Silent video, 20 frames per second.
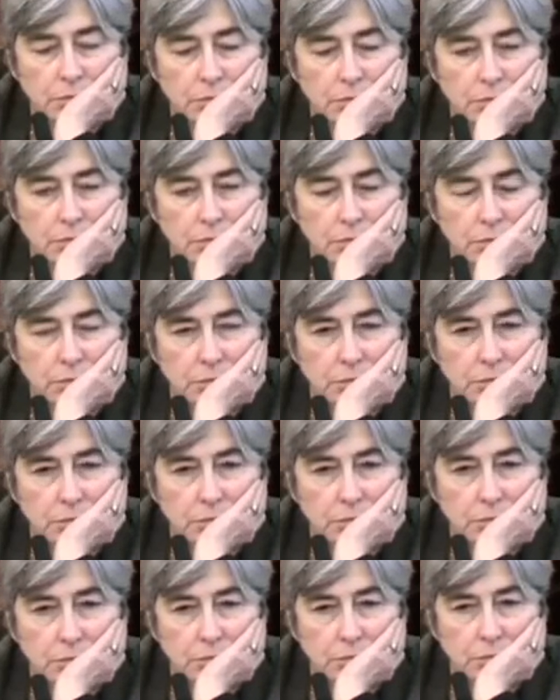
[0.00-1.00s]

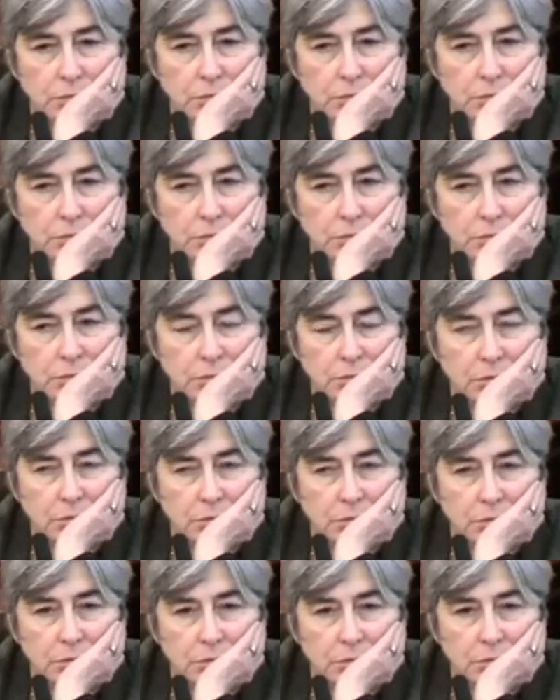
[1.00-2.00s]

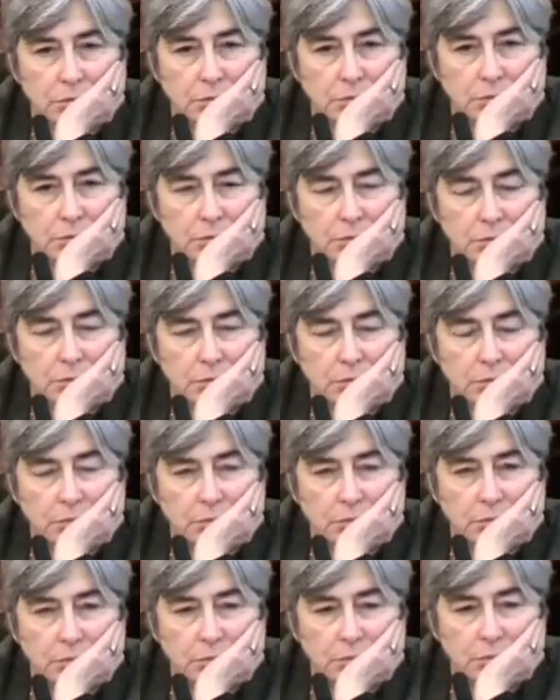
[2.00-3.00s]

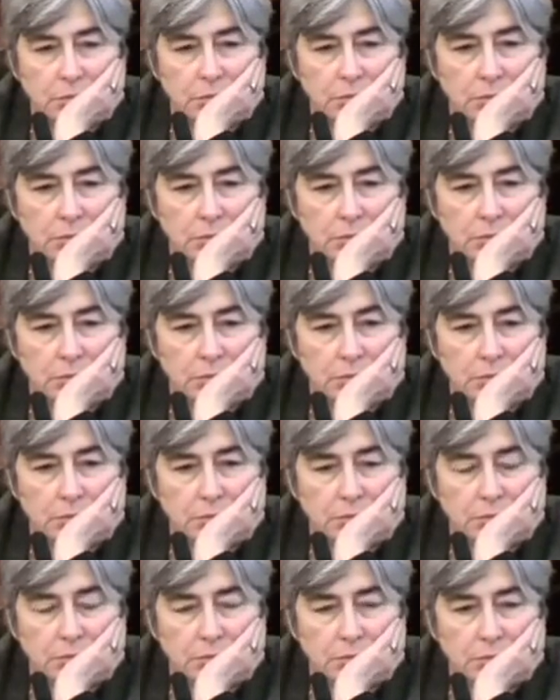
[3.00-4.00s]

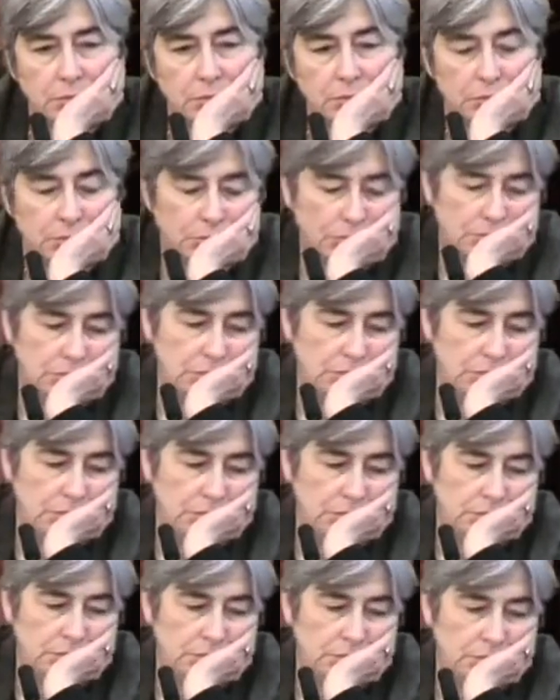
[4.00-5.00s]

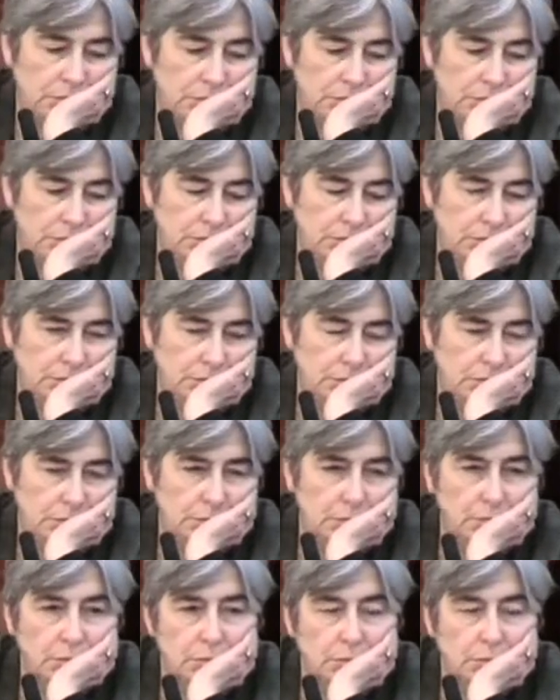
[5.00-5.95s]
(silent)